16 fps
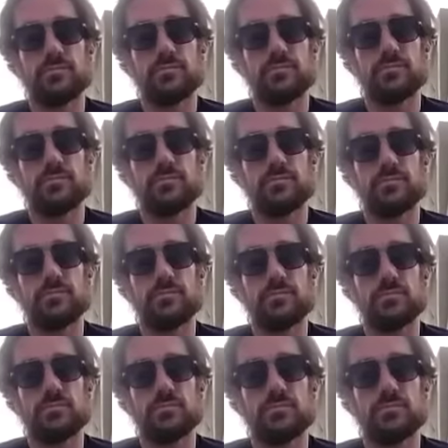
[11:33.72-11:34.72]

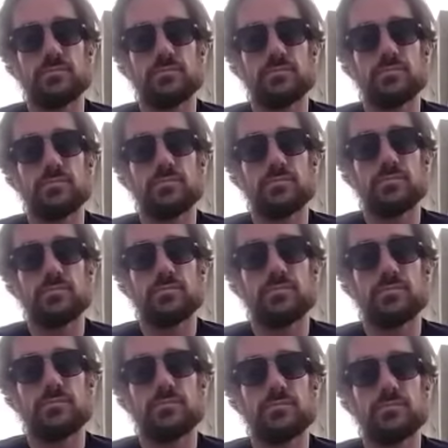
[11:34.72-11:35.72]

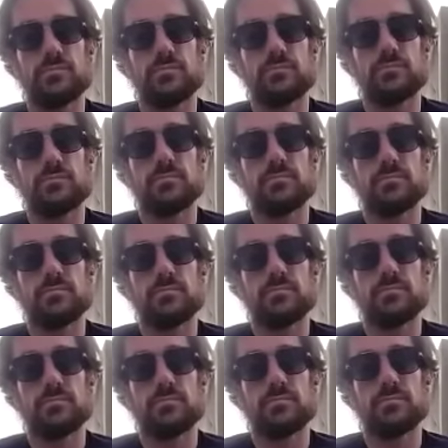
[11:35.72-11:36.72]

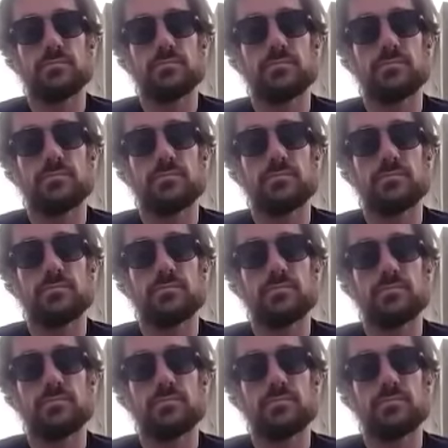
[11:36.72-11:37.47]
This person isn't speaking.